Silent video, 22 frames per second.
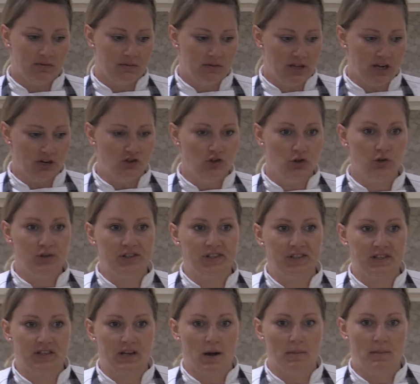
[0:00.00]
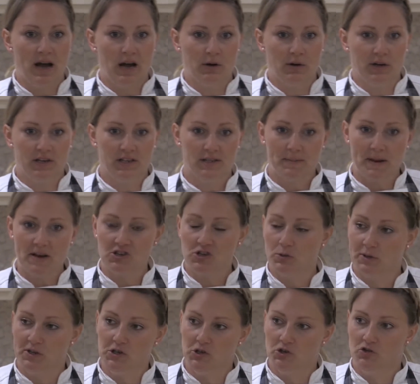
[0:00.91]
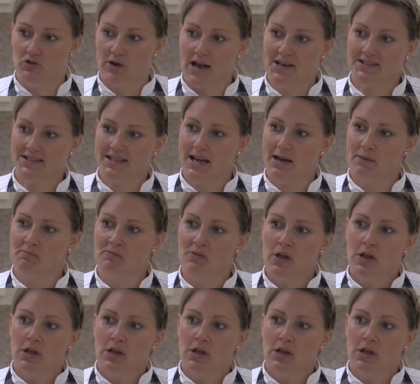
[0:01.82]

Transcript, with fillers: their juices come out, and especially when you dress them.